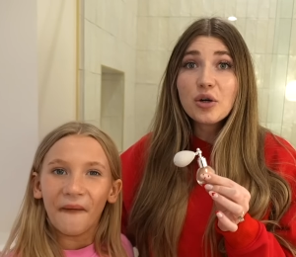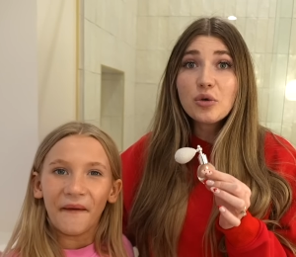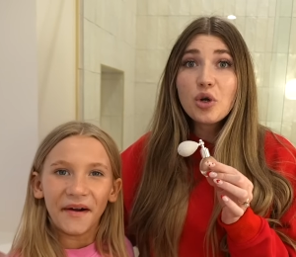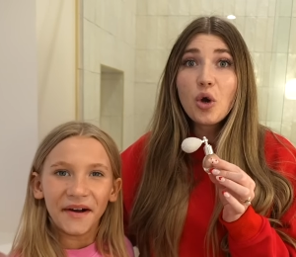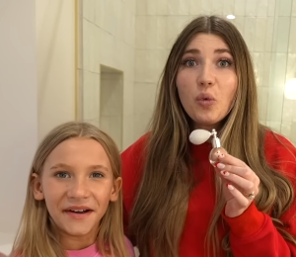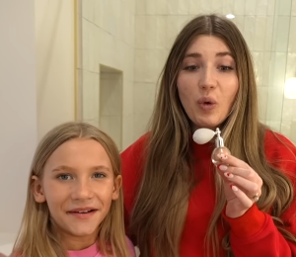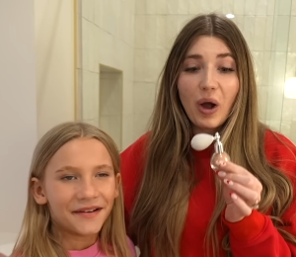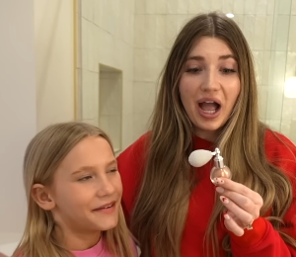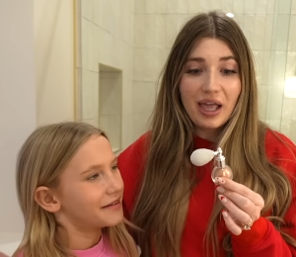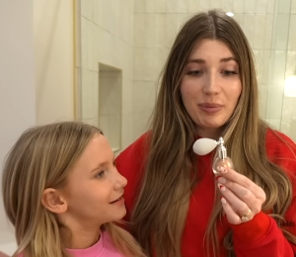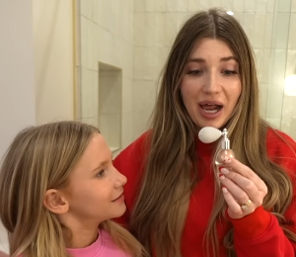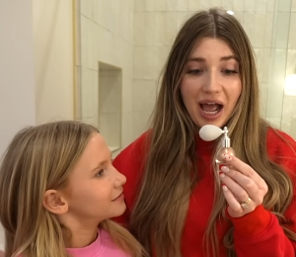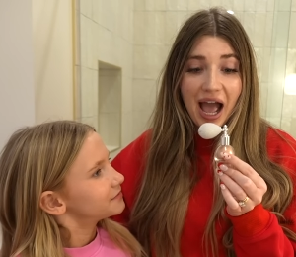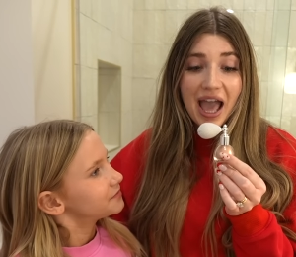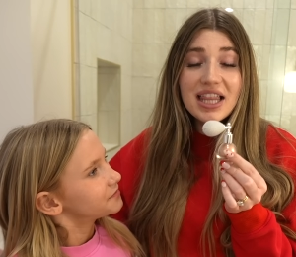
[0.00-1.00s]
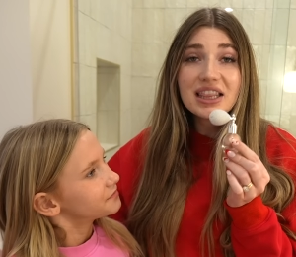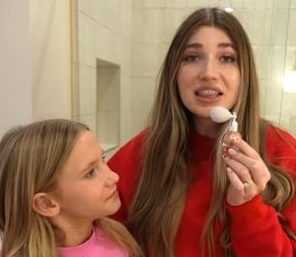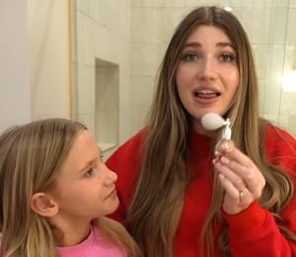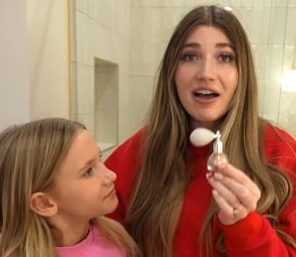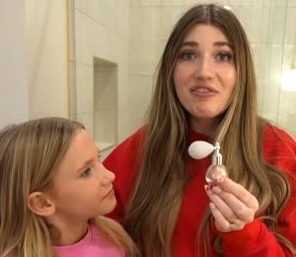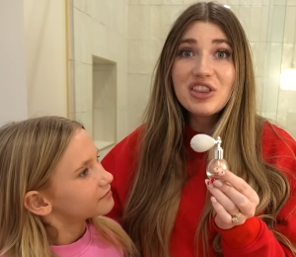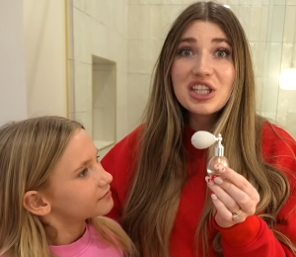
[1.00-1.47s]
Speaker 1: don't know why, but I
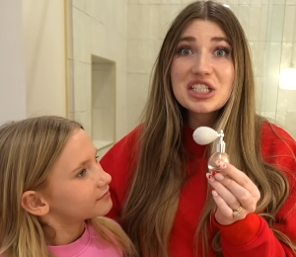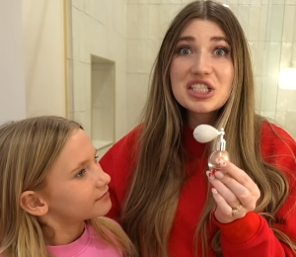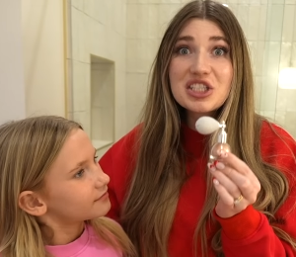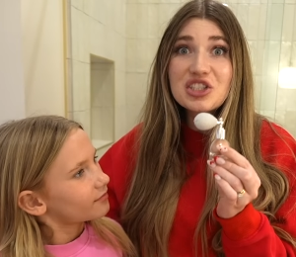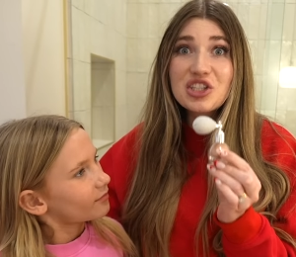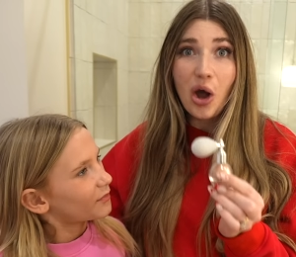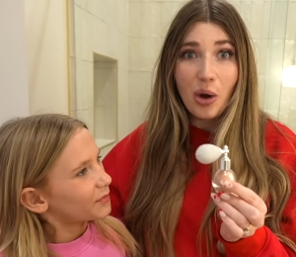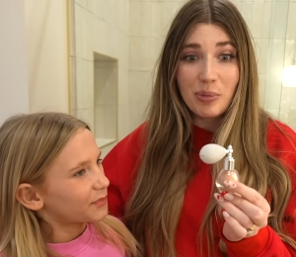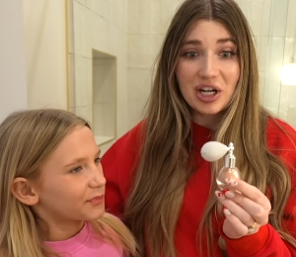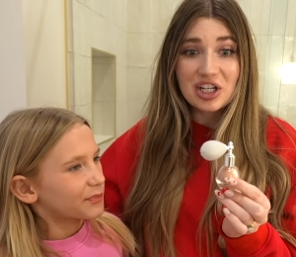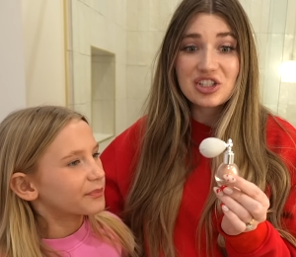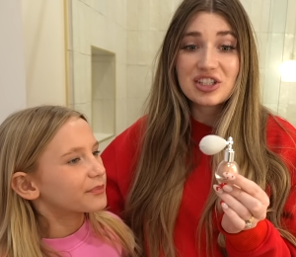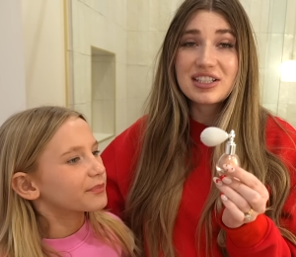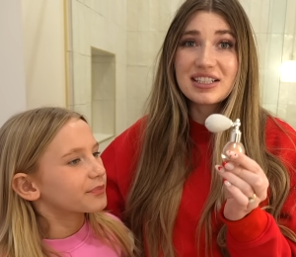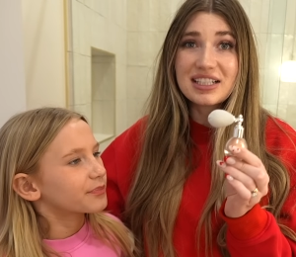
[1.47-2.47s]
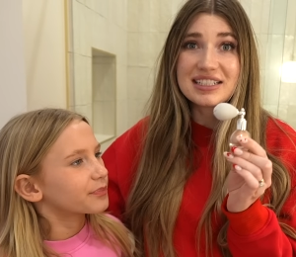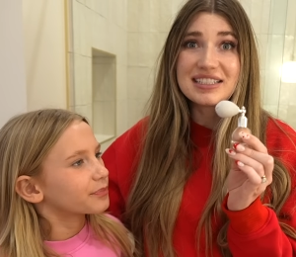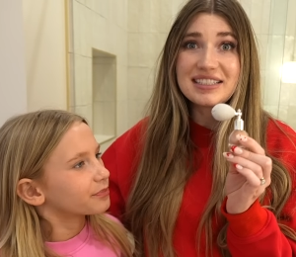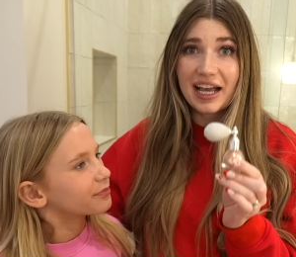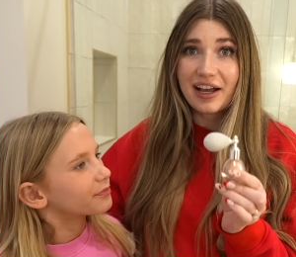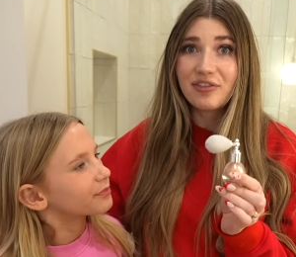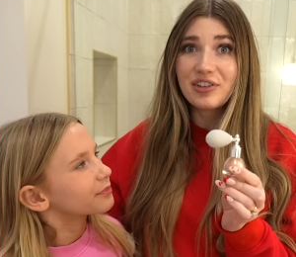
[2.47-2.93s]
love this so much. This is a
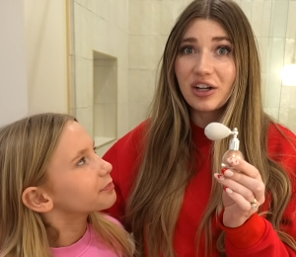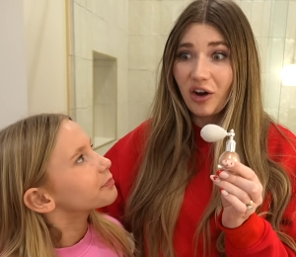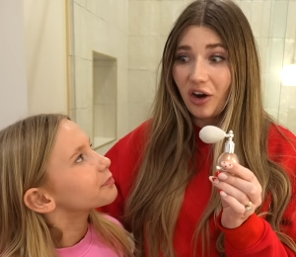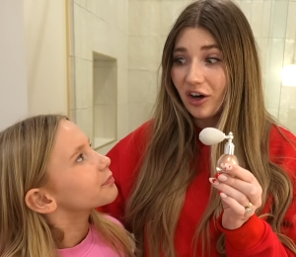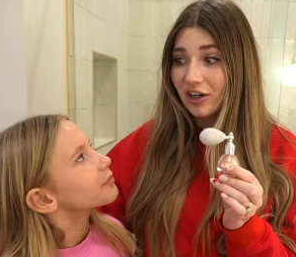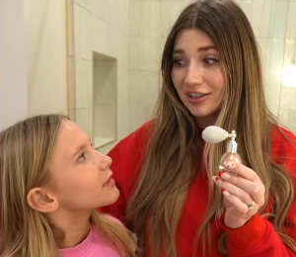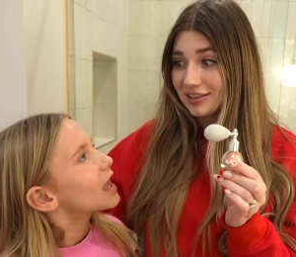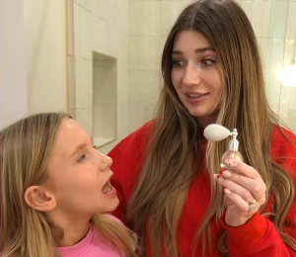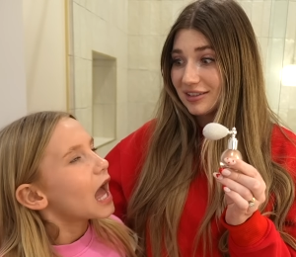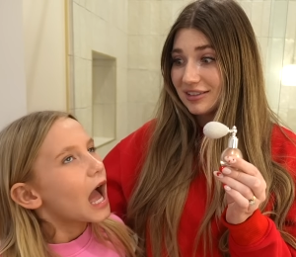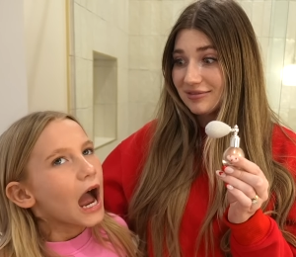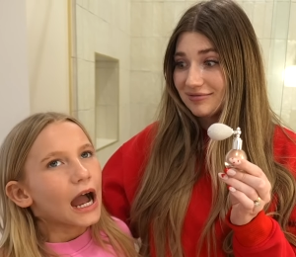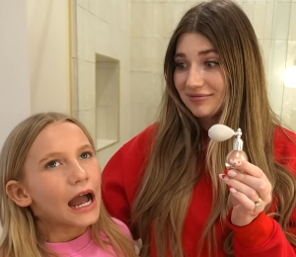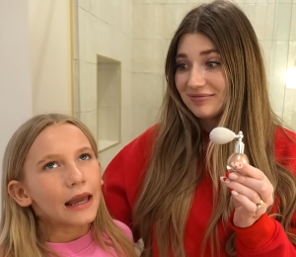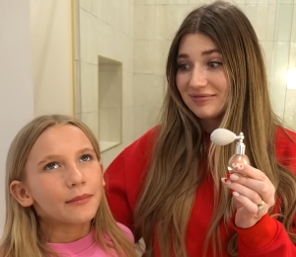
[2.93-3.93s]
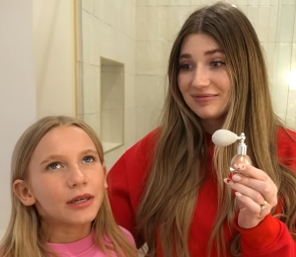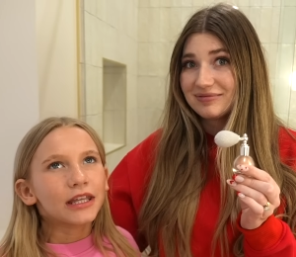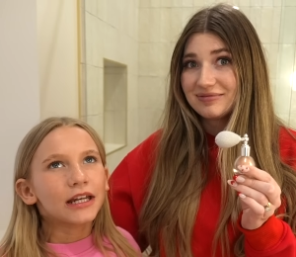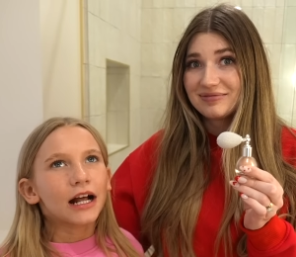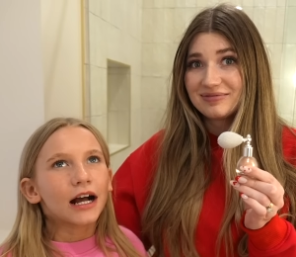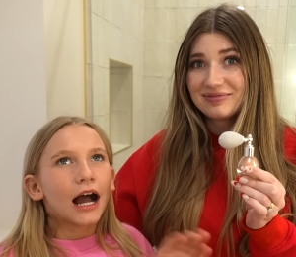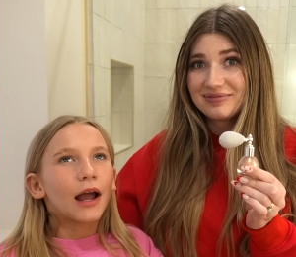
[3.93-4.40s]
definite heart.
Speaker 2: I
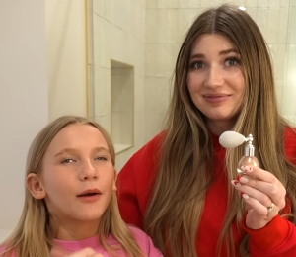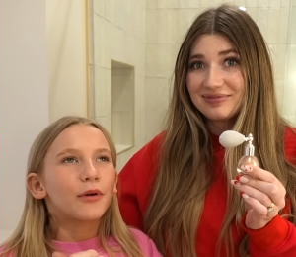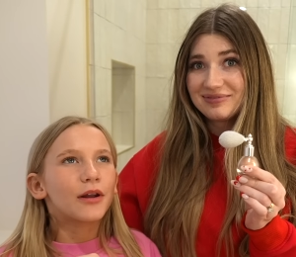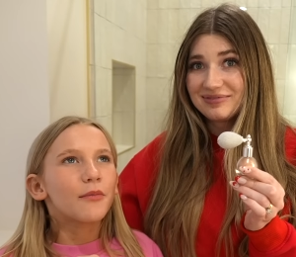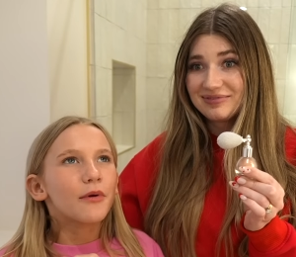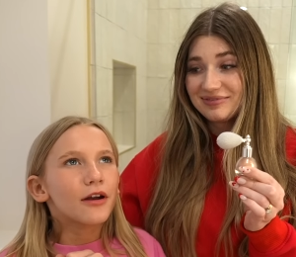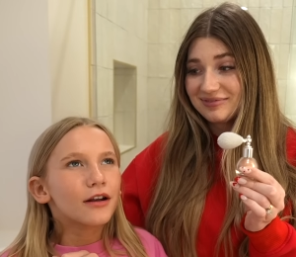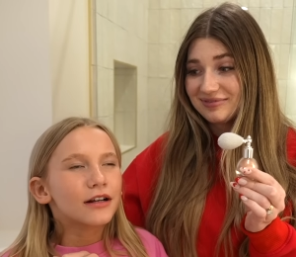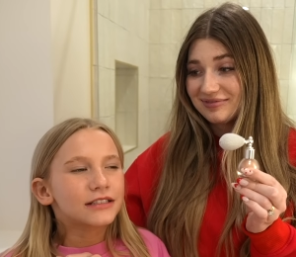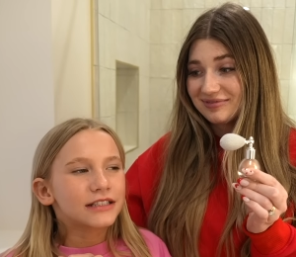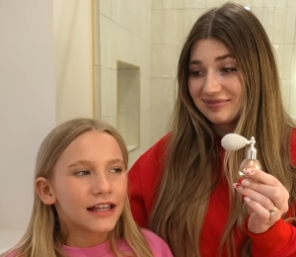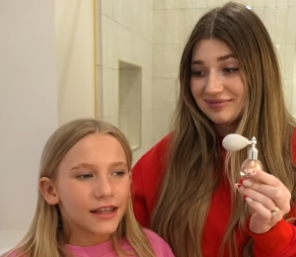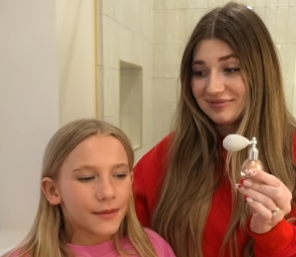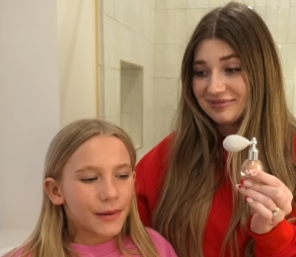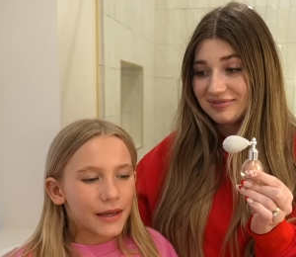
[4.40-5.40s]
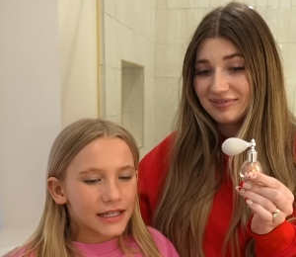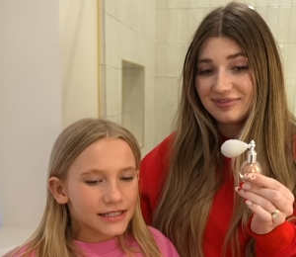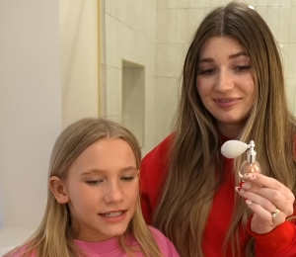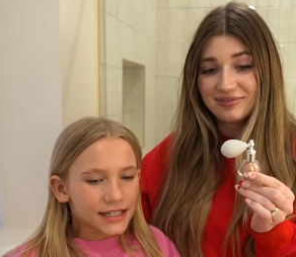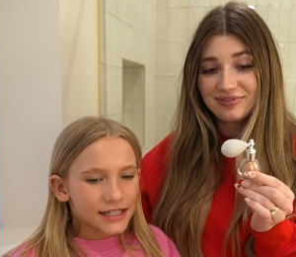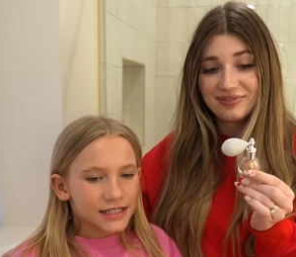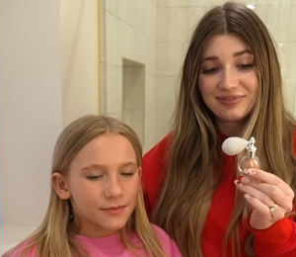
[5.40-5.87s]
mean, I wouldn't burn on a daily
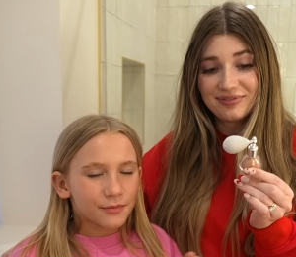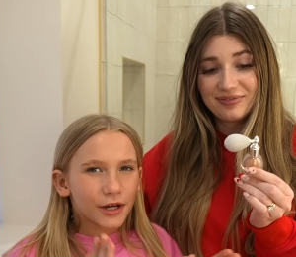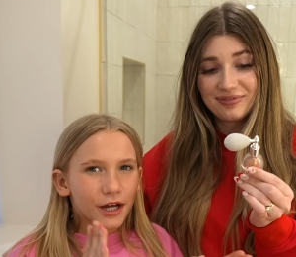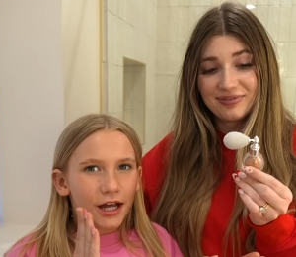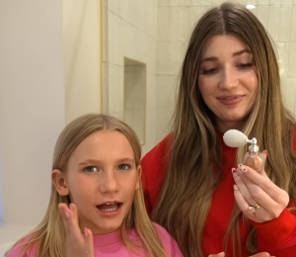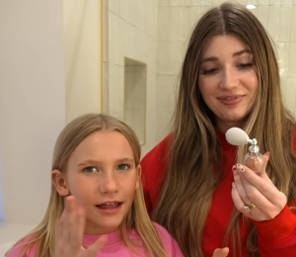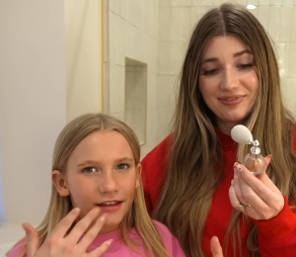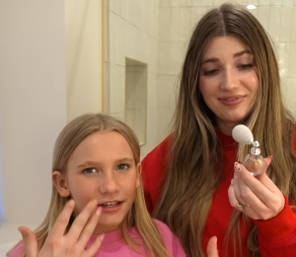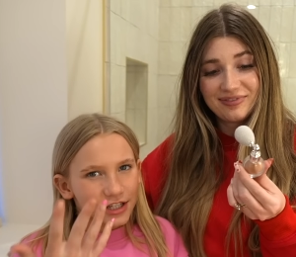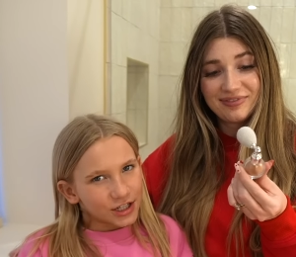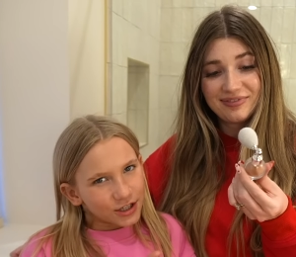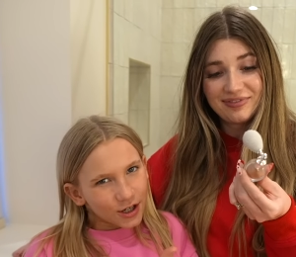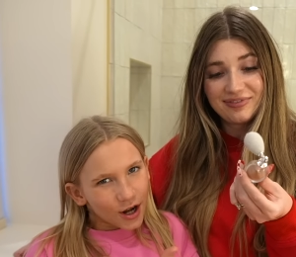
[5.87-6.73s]
basis, but I like cheer